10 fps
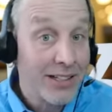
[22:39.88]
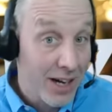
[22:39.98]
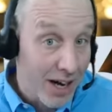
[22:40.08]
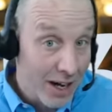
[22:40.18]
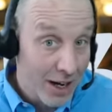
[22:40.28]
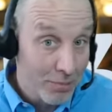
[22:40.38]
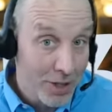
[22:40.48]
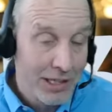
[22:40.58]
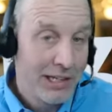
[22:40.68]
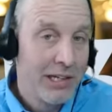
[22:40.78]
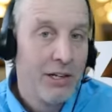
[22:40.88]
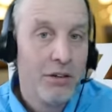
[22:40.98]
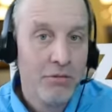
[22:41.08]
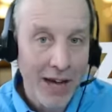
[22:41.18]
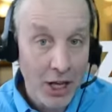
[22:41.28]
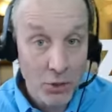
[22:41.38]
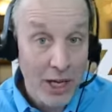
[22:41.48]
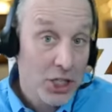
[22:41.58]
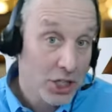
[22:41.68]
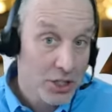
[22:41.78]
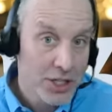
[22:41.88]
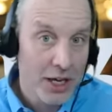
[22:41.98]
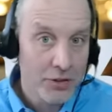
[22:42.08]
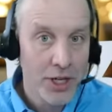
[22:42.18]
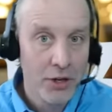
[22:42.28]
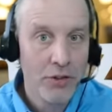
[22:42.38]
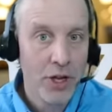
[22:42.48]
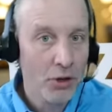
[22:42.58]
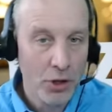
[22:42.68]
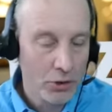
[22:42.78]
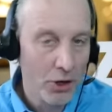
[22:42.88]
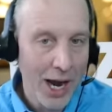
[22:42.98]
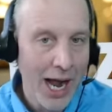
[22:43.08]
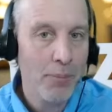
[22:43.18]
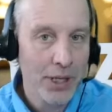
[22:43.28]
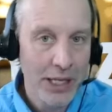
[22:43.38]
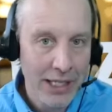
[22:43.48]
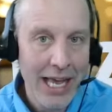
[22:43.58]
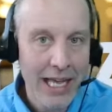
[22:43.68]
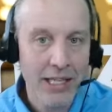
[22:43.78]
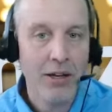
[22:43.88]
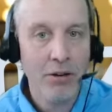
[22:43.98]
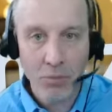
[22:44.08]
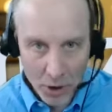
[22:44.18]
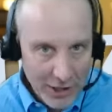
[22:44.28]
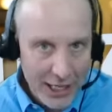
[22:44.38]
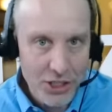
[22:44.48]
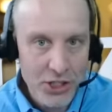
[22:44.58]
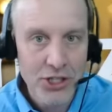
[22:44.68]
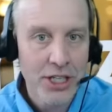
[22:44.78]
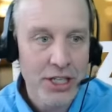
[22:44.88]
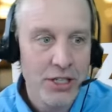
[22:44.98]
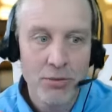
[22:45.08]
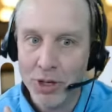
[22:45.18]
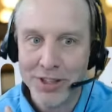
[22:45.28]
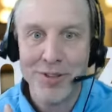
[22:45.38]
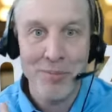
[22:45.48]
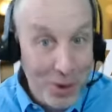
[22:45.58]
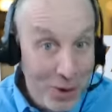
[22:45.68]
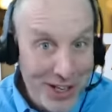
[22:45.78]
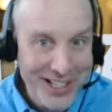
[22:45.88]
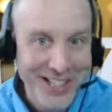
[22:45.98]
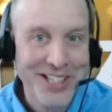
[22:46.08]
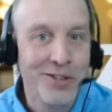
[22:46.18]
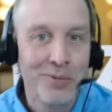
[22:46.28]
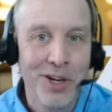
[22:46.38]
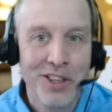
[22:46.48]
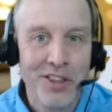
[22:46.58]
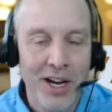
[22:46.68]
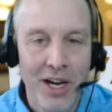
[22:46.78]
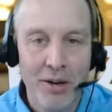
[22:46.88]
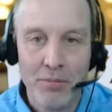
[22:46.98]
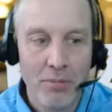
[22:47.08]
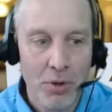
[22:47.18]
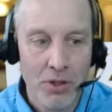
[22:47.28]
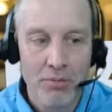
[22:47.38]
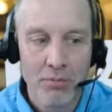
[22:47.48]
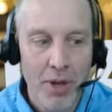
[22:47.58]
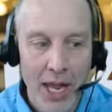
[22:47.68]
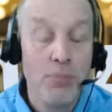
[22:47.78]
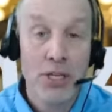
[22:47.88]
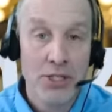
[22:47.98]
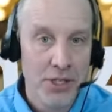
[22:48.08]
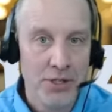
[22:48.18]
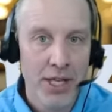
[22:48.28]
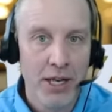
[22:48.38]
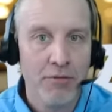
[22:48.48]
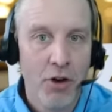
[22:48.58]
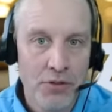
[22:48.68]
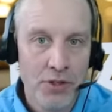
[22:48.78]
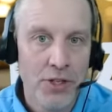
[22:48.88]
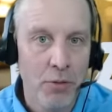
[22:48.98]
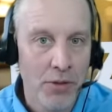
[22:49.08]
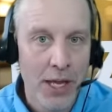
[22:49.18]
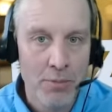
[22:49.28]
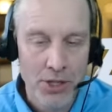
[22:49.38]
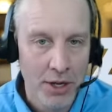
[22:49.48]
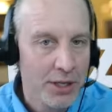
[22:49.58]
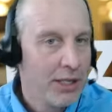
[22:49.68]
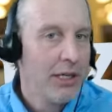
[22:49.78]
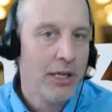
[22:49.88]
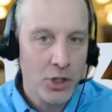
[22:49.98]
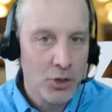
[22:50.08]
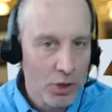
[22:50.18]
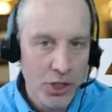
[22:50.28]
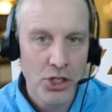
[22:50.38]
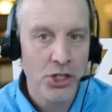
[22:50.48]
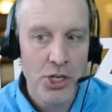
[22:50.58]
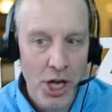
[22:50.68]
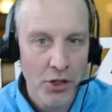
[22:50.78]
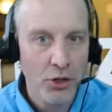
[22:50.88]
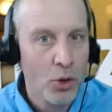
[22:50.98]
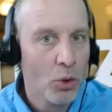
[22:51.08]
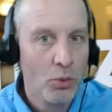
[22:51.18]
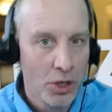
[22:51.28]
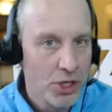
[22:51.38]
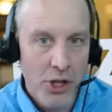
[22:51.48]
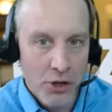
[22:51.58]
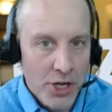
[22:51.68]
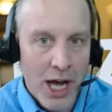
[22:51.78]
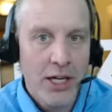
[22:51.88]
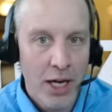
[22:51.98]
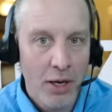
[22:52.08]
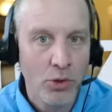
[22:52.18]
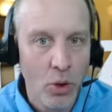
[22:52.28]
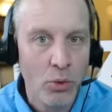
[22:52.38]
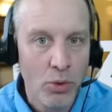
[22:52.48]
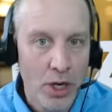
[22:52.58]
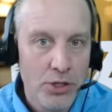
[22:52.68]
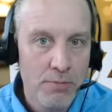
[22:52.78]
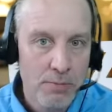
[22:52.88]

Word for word: .com valuations out there that are happening again with agencies, with employees, with any business that involves itself with Amazon. It's really just another gold rush, another .com gold rush.